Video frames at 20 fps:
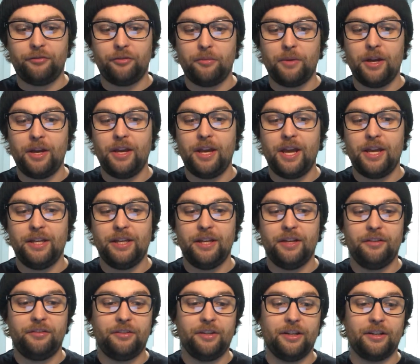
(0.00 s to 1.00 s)
for my
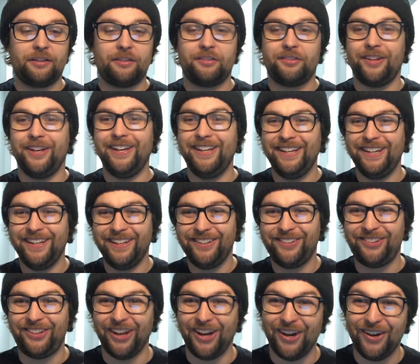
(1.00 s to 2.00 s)
A86.
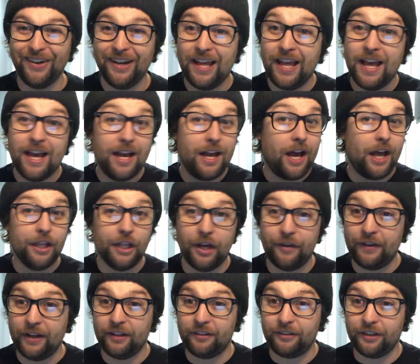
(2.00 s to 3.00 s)
So I
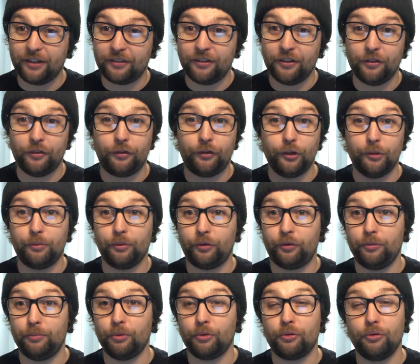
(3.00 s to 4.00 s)
love 8.6s,
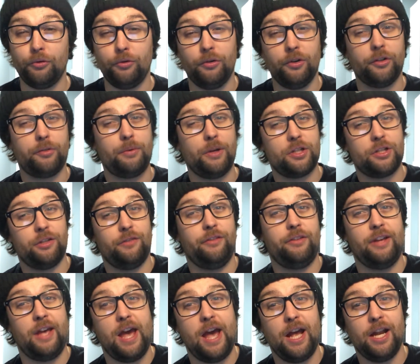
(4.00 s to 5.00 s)
super cool, especially if
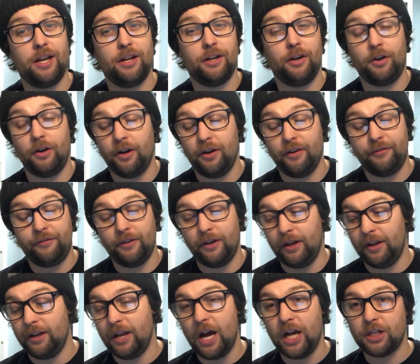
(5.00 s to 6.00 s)
it's a hat or a
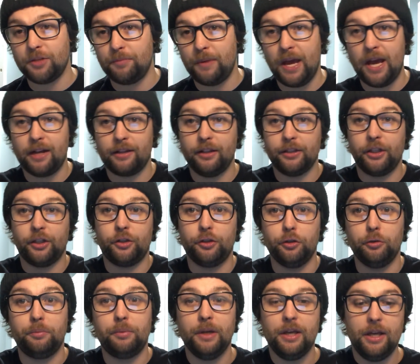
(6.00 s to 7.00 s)
notchback like a
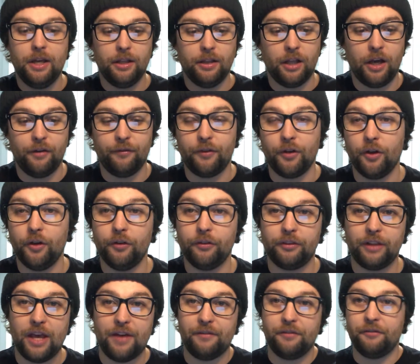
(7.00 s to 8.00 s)
coupe. Love those,
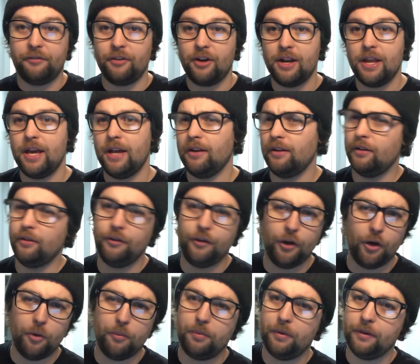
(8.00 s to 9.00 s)
11 front end,
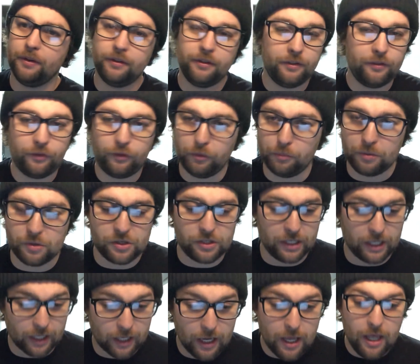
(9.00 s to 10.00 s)
dope, super
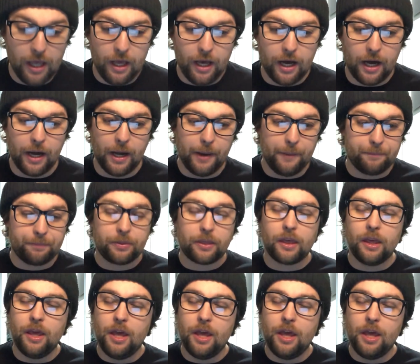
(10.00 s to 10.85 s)
sick. I'm